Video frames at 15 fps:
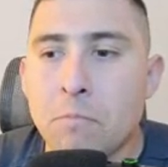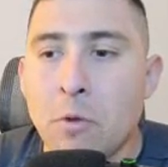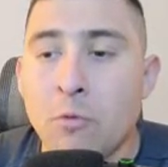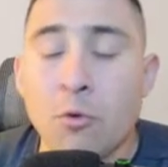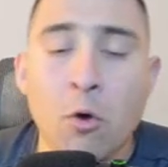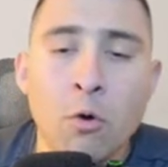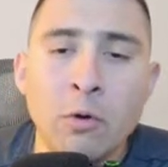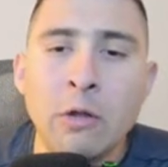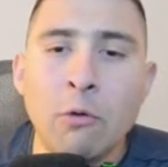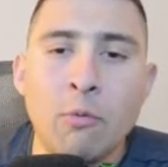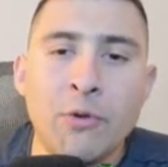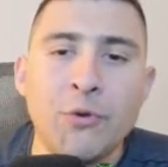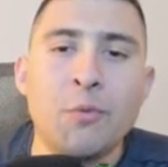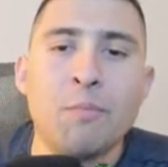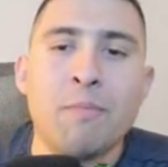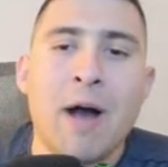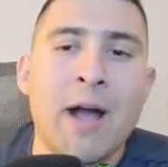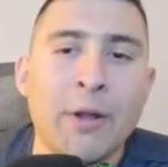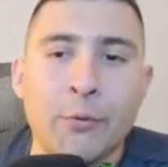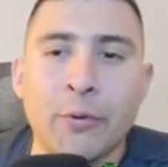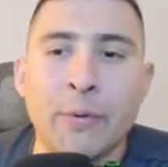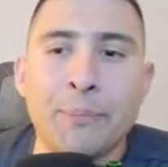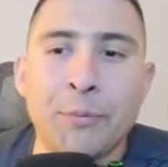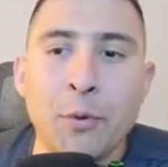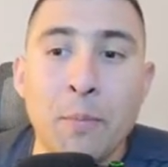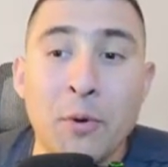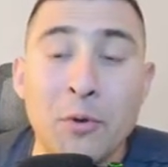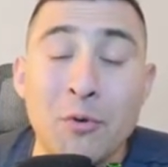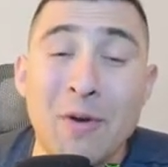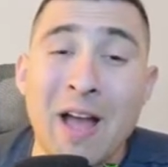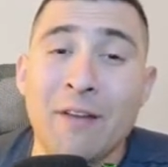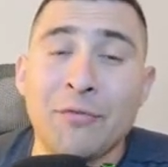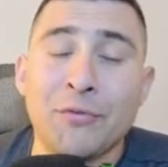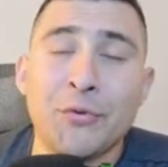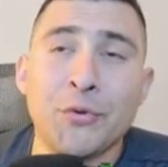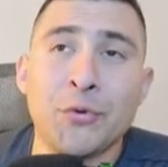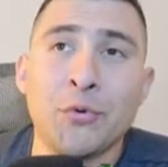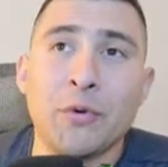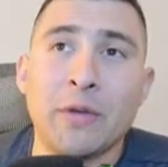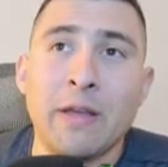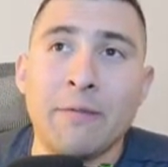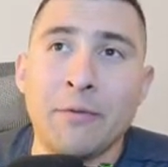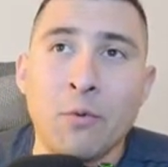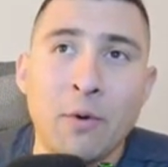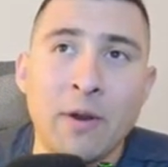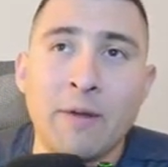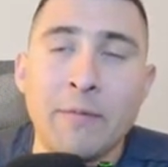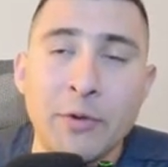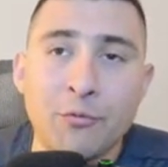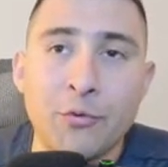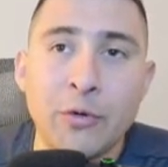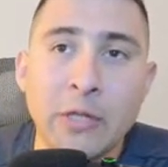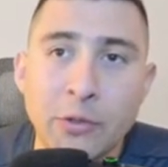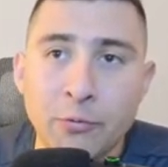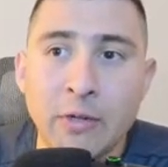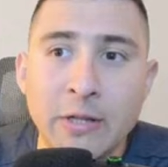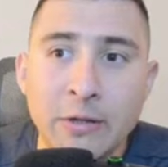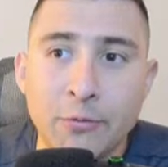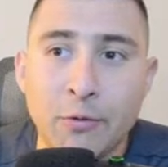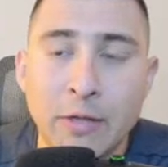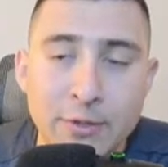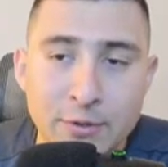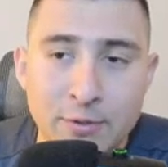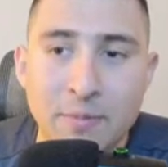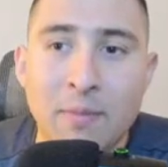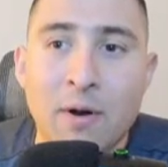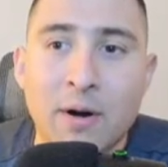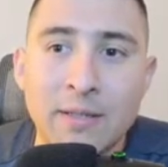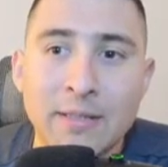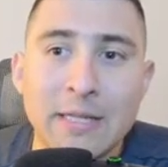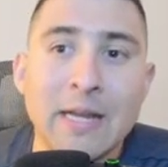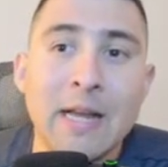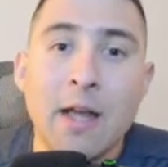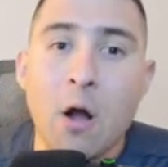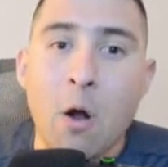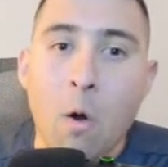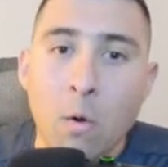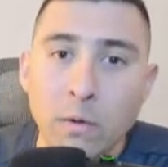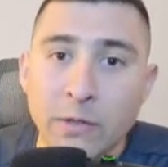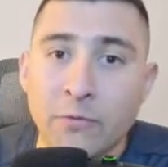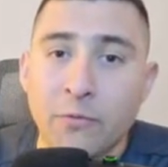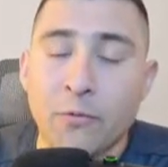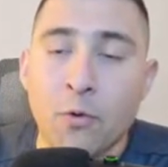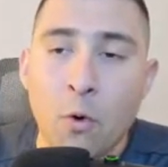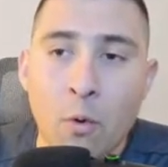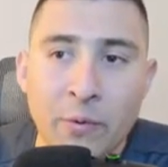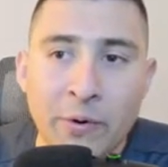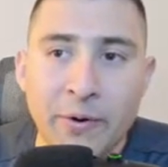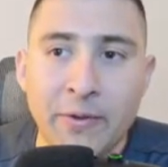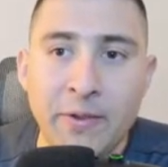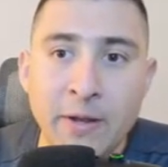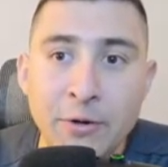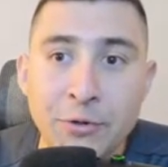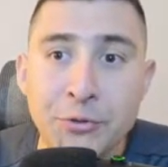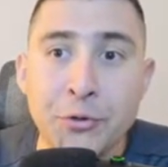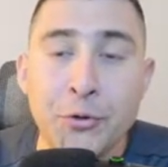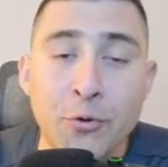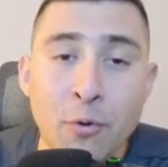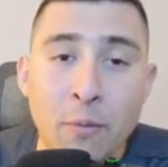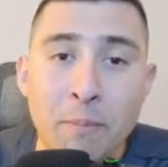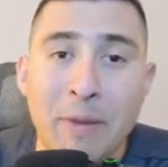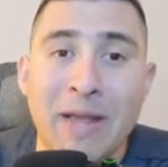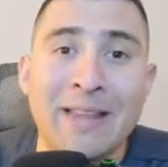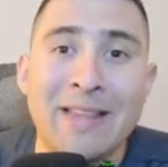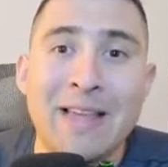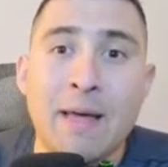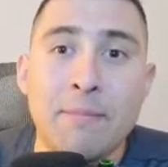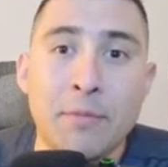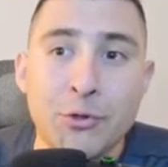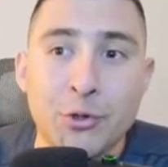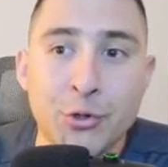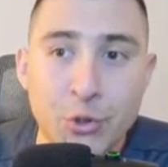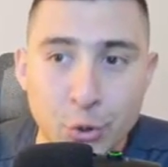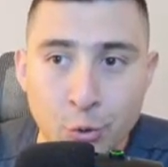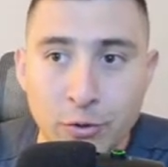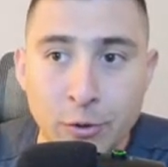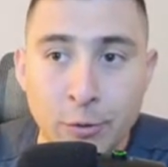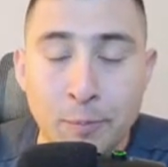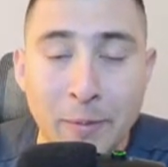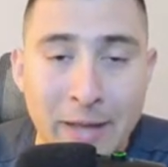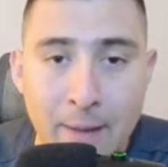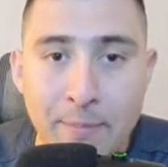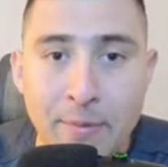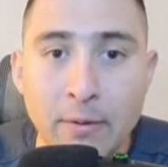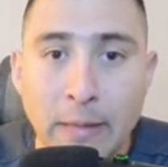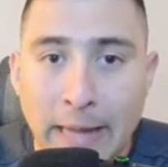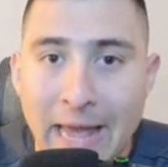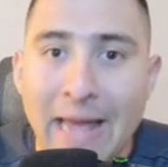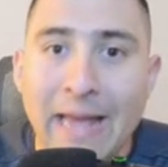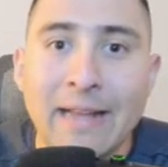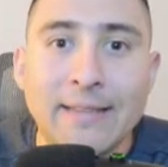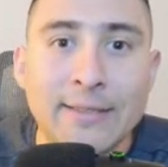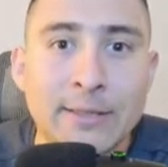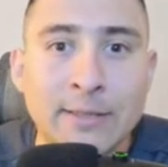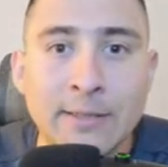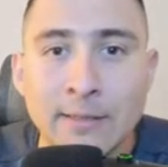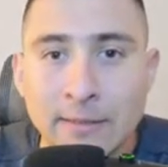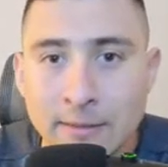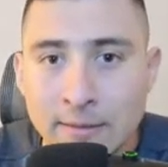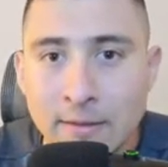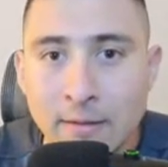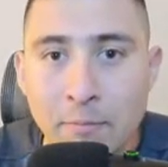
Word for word: not only when you buy crypto, but you have to, if you want to be really, really, really smart, hold it for over a year so you don't pay that much short-term capital gains.